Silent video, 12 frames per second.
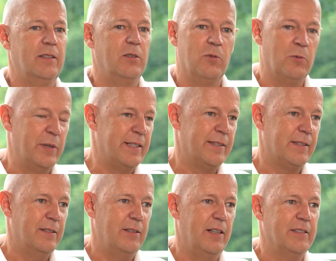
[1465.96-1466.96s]

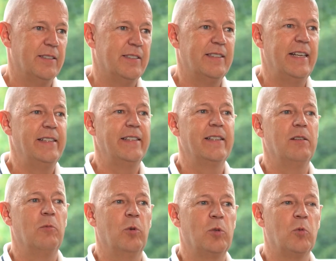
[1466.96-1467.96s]
risk, understanding
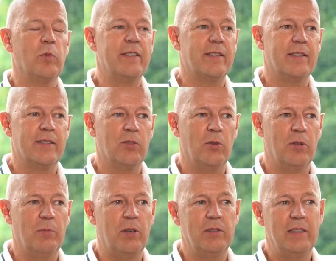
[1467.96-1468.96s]
what risk is all
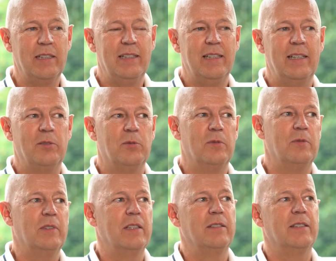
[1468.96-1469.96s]
about. And
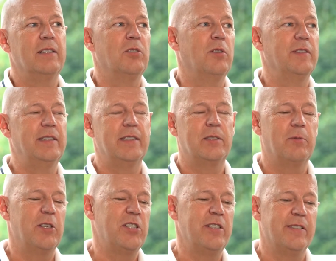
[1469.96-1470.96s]
there's always this
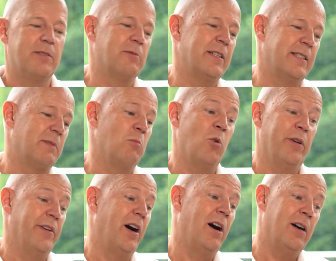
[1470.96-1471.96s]
question, is risk more
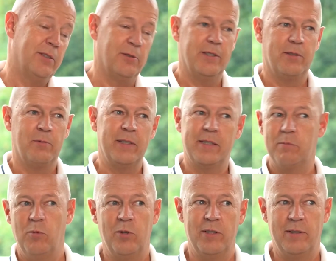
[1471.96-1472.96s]
an art or is risk
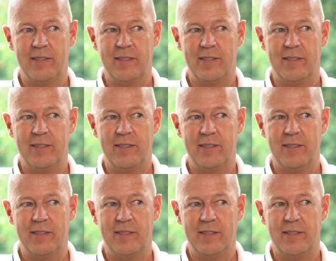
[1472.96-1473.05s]
more a